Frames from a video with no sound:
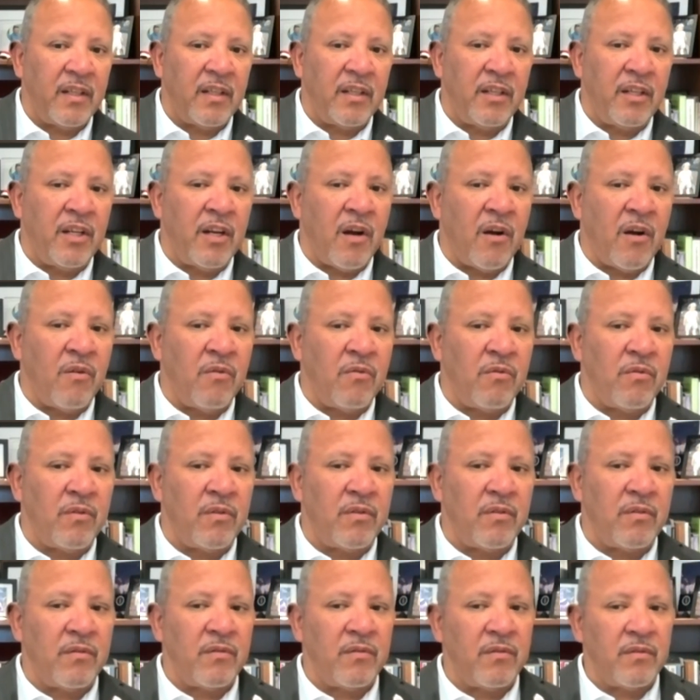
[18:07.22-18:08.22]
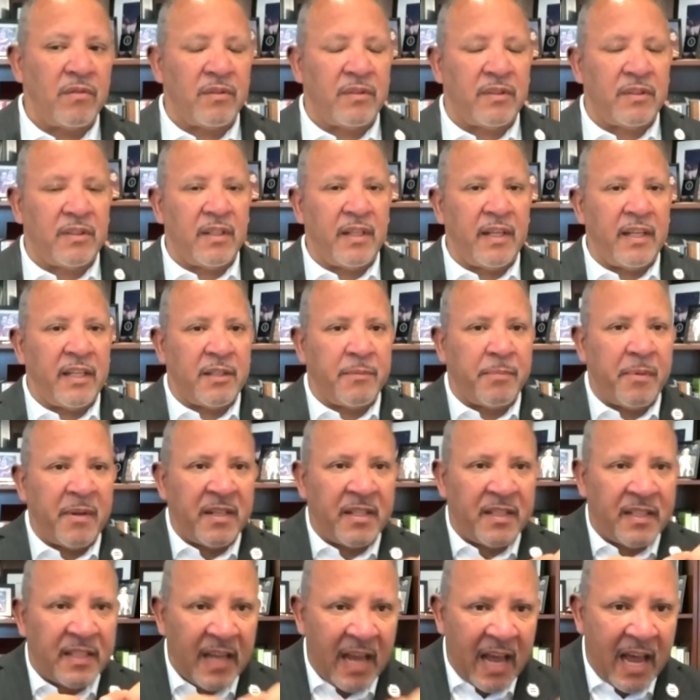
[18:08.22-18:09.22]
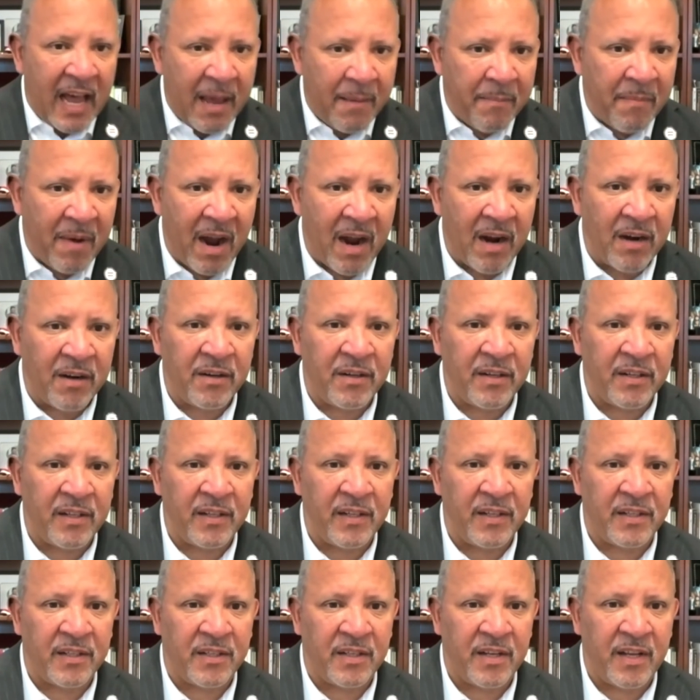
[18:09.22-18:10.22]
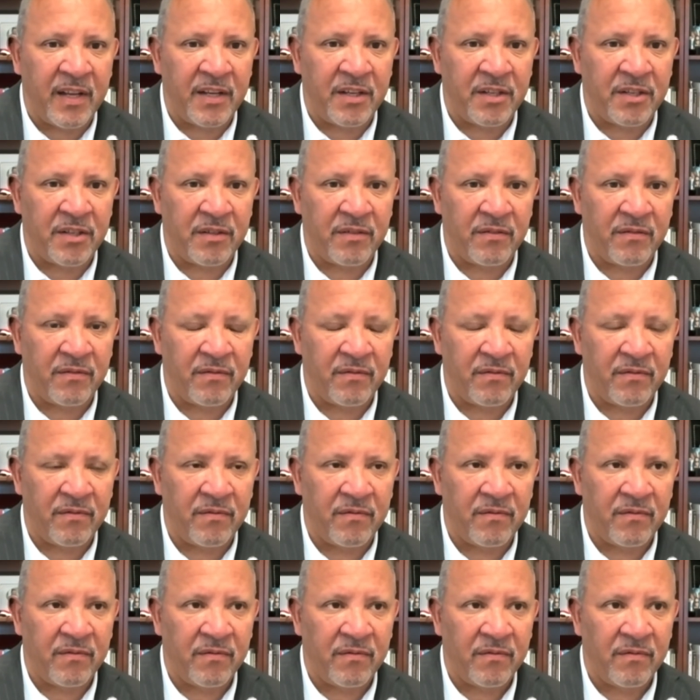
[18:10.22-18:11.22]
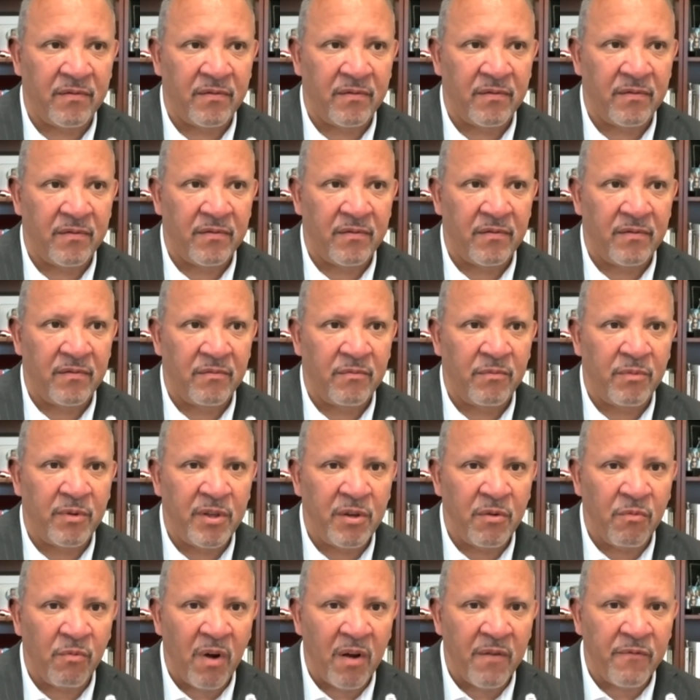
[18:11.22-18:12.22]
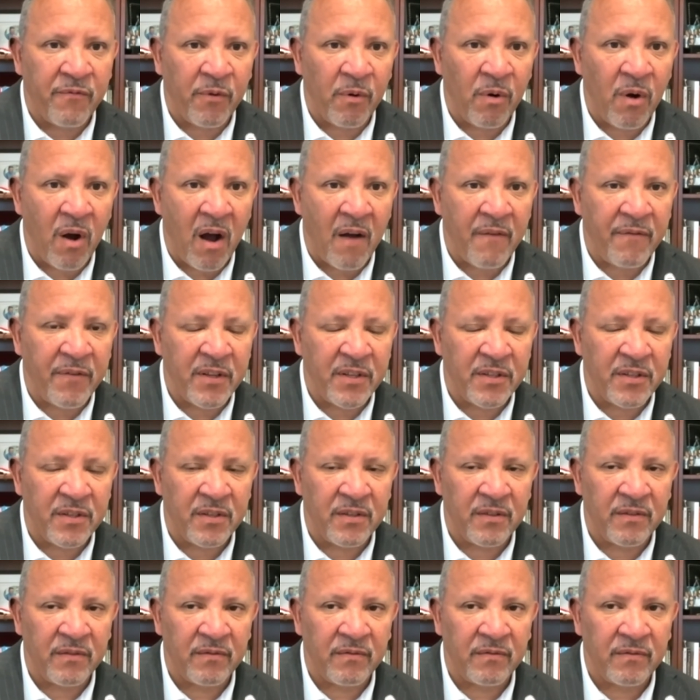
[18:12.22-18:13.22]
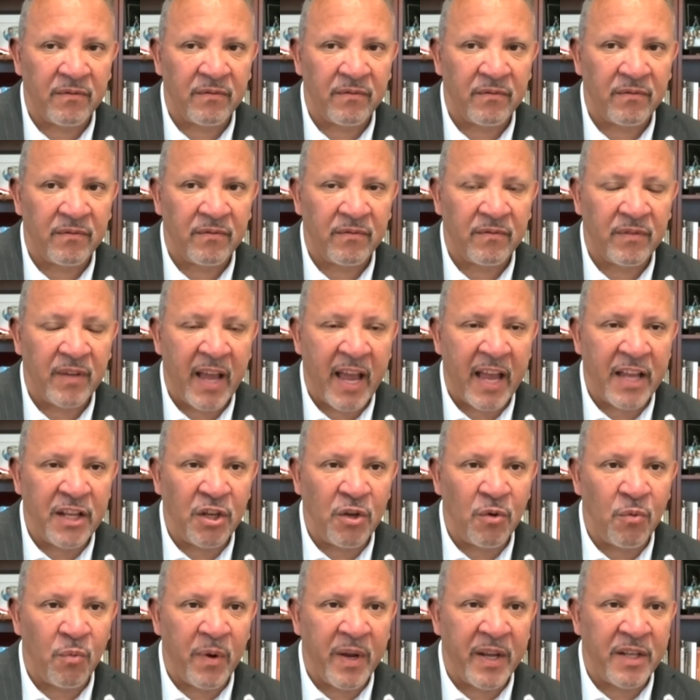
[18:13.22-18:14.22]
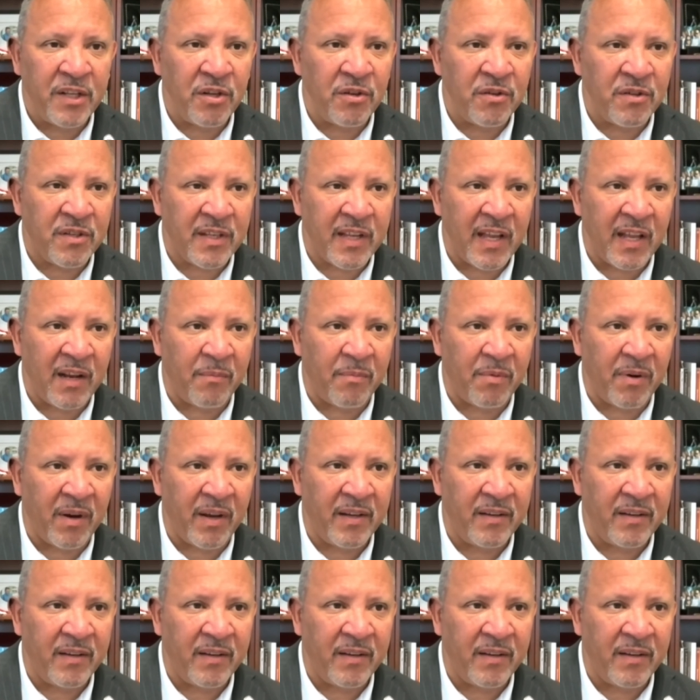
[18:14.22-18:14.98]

You know, it's been time honored in this nation. You run for office and you win, you celebrate.